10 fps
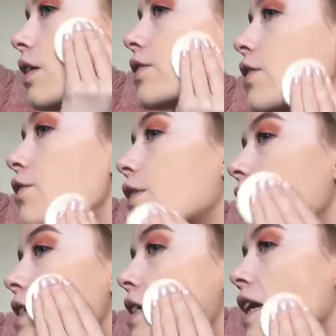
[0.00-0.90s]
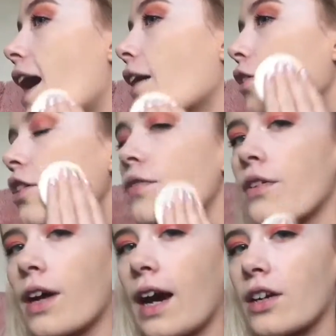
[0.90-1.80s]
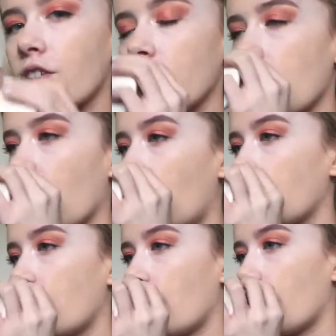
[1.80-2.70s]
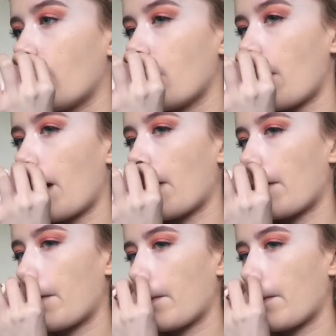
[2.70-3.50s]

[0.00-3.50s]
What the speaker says: So you can see, I don't know if you can actually tell on camera, but